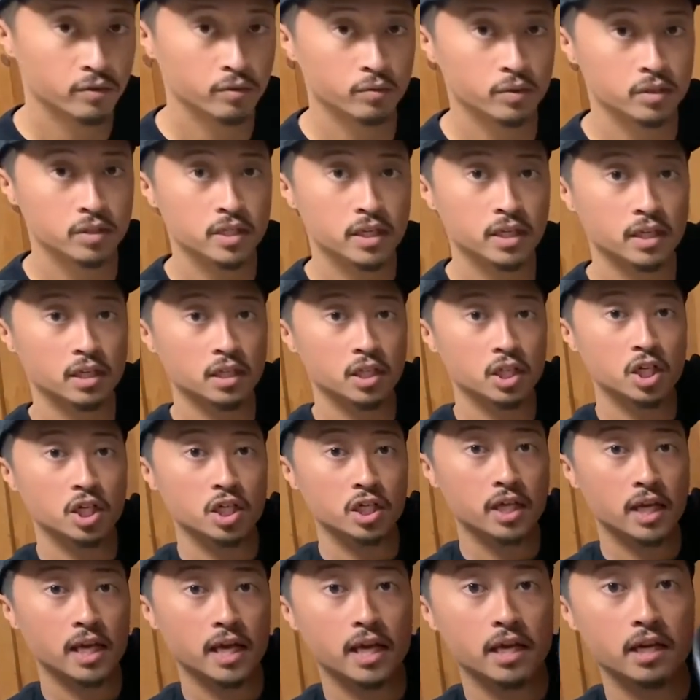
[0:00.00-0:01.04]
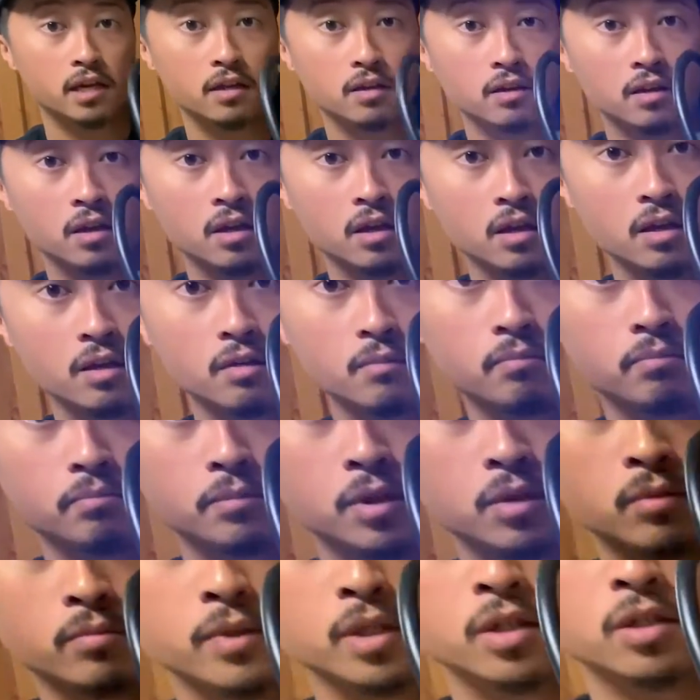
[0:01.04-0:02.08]
Take a look at it. Boom,
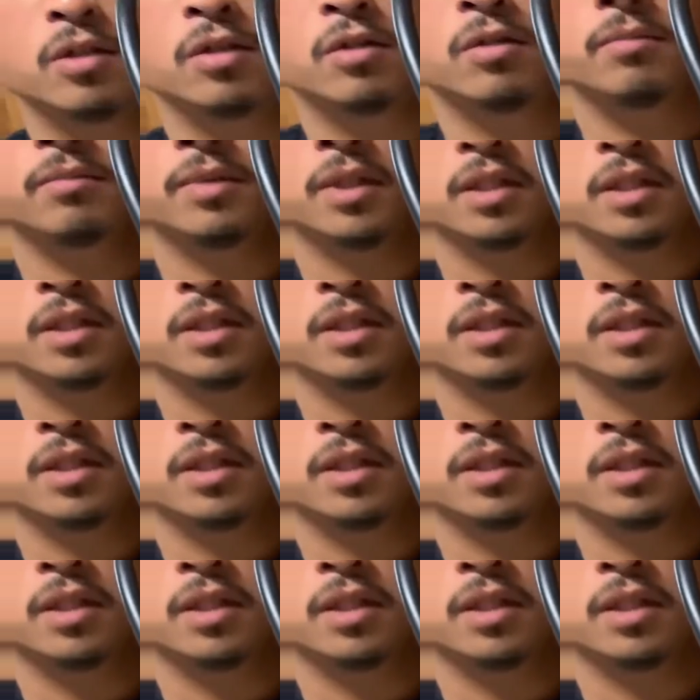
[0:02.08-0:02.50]
boom.